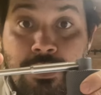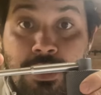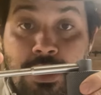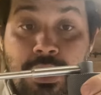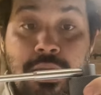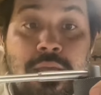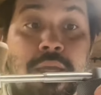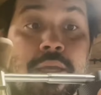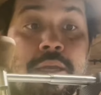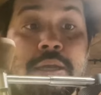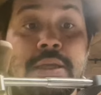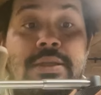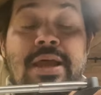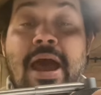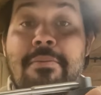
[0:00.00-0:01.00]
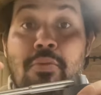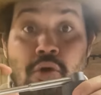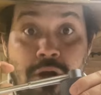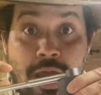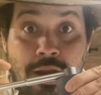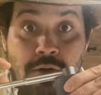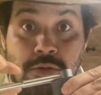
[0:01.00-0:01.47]
the TimeMore
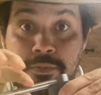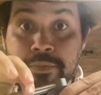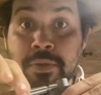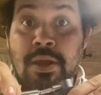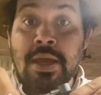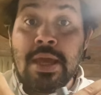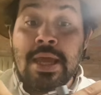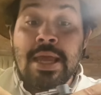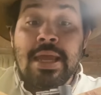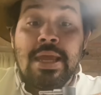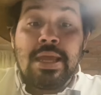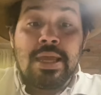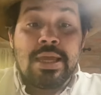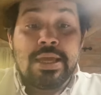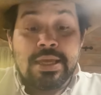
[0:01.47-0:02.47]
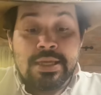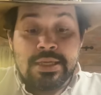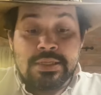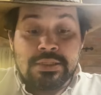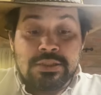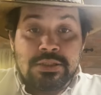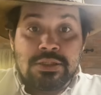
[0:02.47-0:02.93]
Nano,
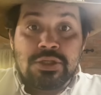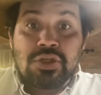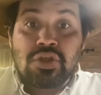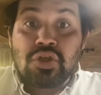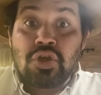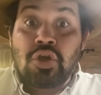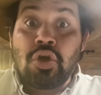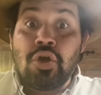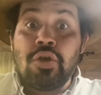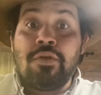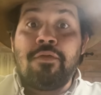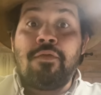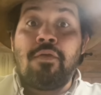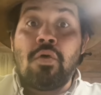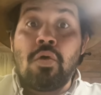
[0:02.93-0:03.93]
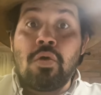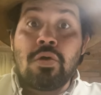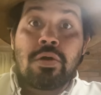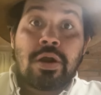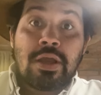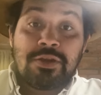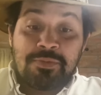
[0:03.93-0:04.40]
is good
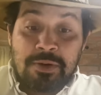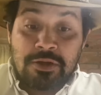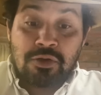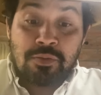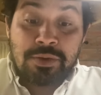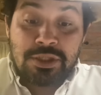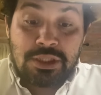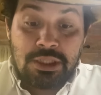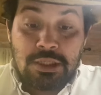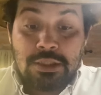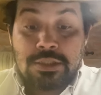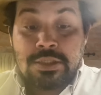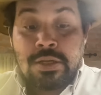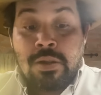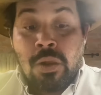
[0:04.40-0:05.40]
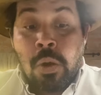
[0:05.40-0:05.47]
for espresso machines.